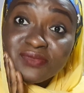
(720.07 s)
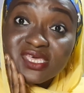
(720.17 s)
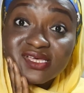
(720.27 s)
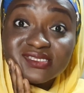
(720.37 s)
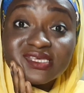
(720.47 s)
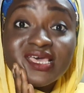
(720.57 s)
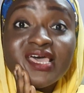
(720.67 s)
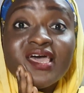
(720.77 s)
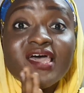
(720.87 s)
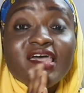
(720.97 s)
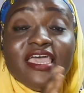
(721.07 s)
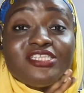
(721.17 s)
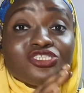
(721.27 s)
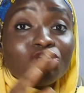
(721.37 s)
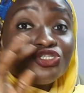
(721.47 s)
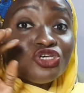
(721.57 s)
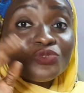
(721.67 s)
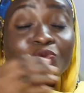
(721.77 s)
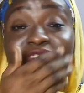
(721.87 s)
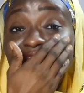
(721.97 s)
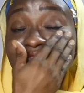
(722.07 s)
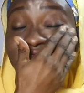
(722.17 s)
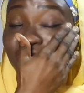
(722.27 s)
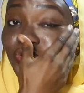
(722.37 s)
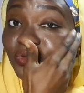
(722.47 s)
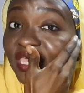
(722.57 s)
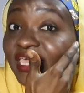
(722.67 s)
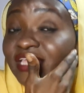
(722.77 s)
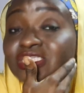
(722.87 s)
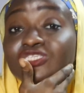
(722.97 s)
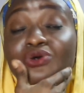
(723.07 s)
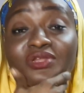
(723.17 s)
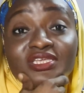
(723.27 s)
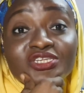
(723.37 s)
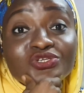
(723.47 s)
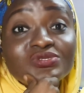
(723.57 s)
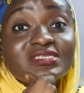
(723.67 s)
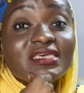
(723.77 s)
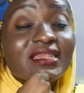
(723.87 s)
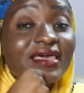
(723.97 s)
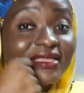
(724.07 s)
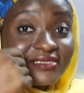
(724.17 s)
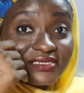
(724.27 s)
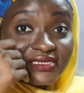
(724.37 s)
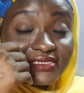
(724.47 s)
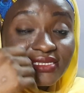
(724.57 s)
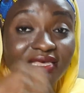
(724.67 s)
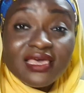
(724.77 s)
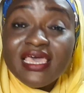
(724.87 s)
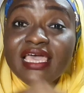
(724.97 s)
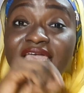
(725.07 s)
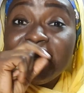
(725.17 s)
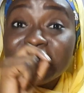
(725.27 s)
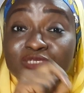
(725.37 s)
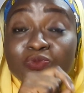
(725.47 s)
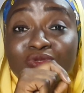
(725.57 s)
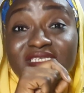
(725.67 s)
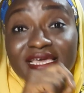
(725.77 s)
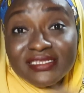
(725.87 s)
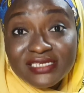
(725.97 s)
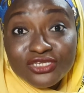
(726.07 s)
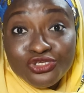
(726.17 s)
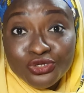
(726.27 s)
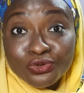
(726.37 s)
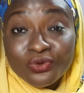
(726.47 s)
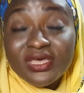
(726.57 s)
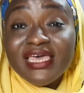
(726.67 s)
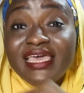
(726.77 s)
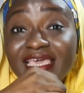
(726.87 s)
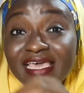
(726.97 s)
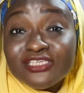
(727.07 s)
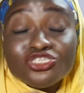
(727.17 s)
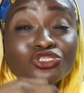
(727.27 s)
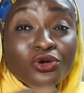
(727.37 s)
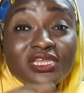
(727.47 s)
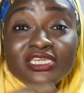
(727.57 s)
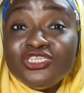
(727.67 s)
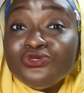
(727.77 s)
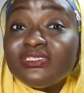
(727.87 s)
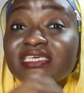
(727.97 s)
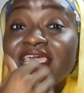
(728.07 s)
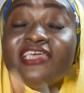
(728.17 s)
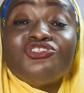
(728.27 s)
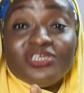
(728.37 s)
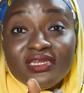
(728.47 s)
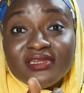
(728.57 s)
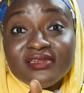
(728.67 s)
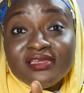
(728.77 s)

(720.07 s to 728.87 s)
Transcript: because it's not just protecting you against sun-induced skin cancers. It is protecting you against sun-induced aging.